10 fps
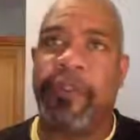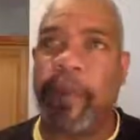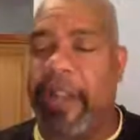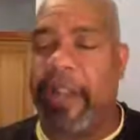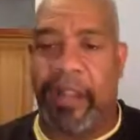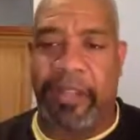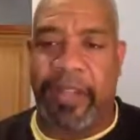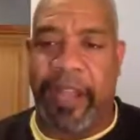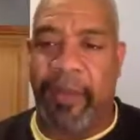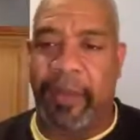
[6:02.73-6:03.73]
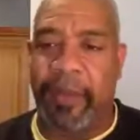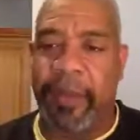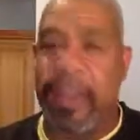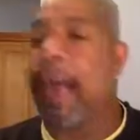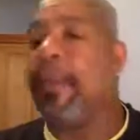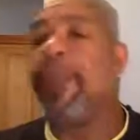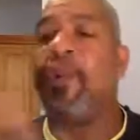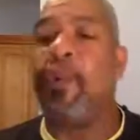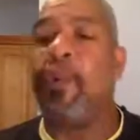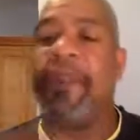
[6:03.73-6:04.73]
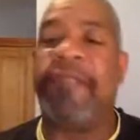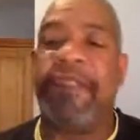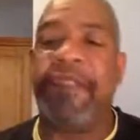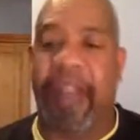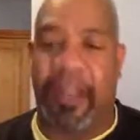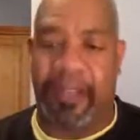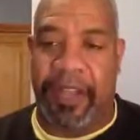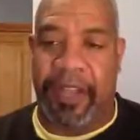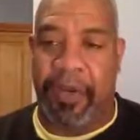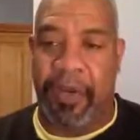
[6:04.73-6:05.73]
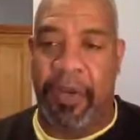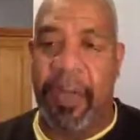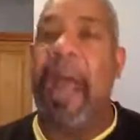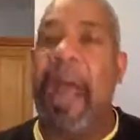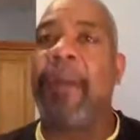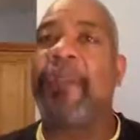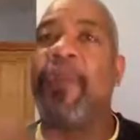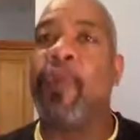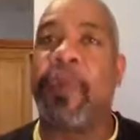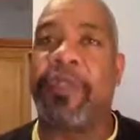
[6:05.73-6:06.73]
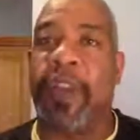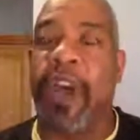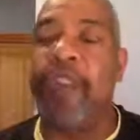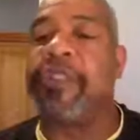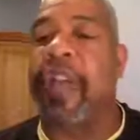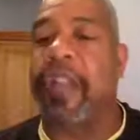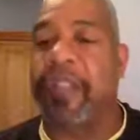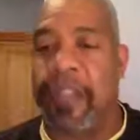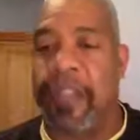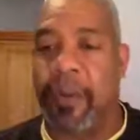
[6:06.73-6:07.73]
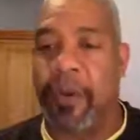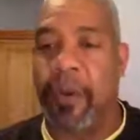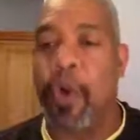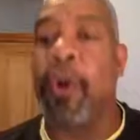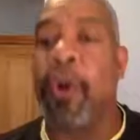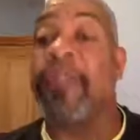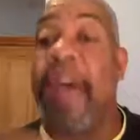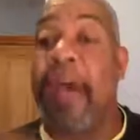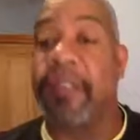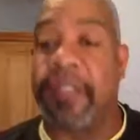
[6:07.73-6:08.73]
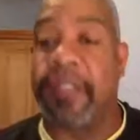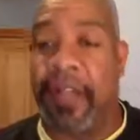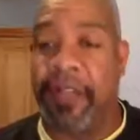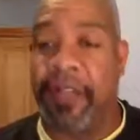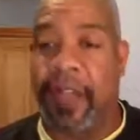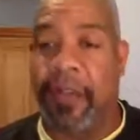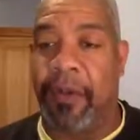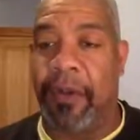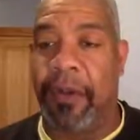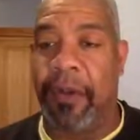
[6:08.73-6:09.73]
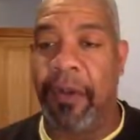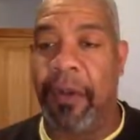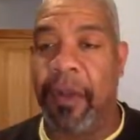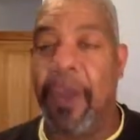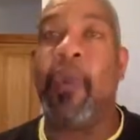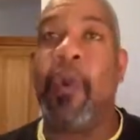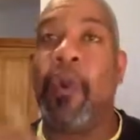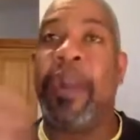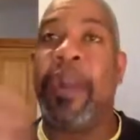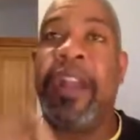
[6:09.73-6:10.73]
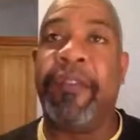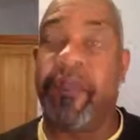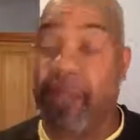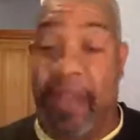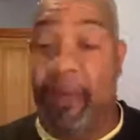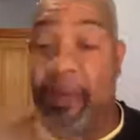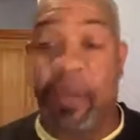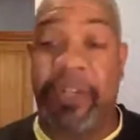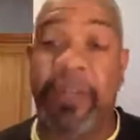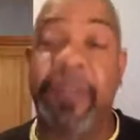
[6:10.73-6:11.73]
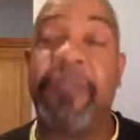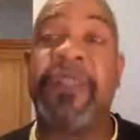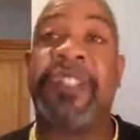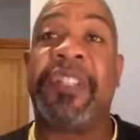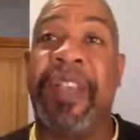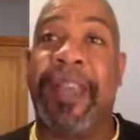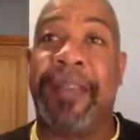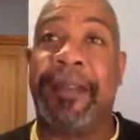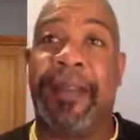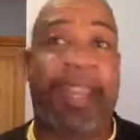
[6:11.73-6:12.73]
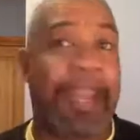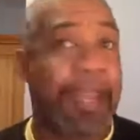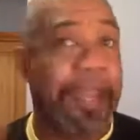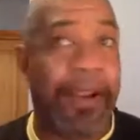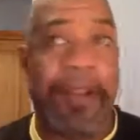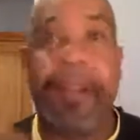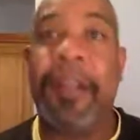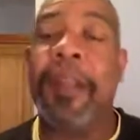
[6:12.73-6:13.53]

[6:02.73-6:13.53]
$20 an hour? How many of you are worth $50 an hour? How many of you are worth $100 an hour or $1,000 an hour? Well, whatever, I don't know what number you just said. I can't hear it.